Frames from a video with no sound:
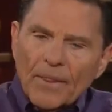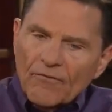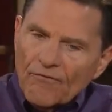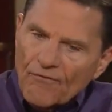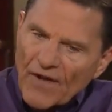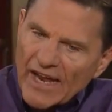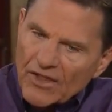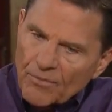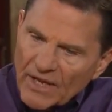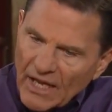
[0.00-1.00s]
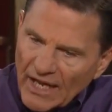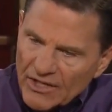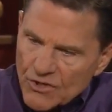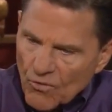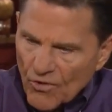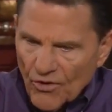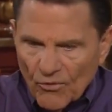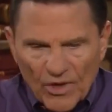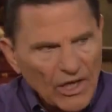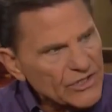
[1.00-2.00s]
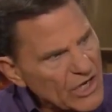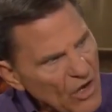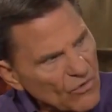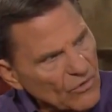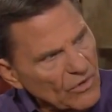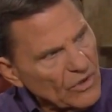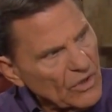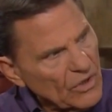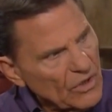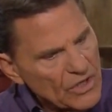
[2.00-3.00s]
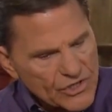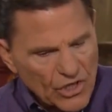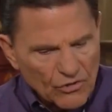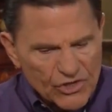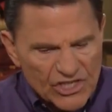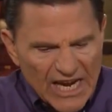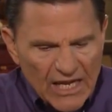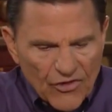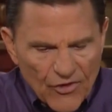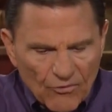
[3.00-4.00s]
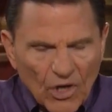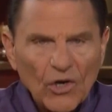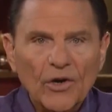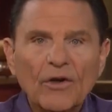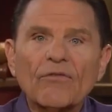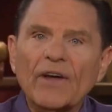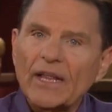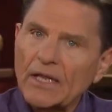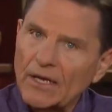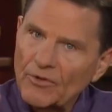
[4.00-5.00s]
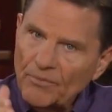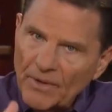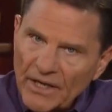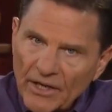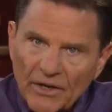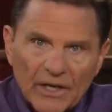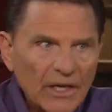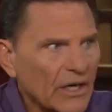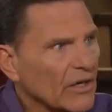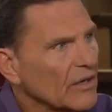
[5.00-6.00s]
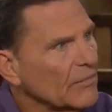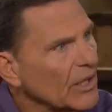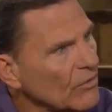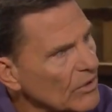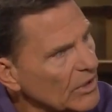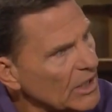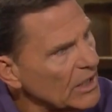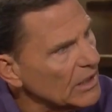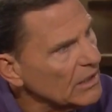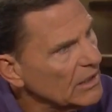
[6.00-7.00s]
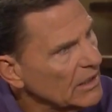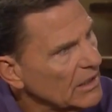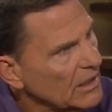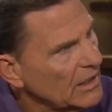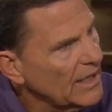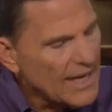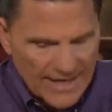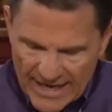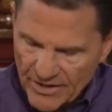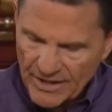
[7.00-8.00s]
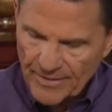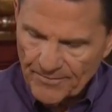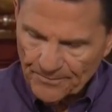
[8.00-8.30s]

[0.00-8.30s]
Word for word: Faith begins where the will is known. So seek the word. Faith cometh by hearing, hearing by the word of God. Now then,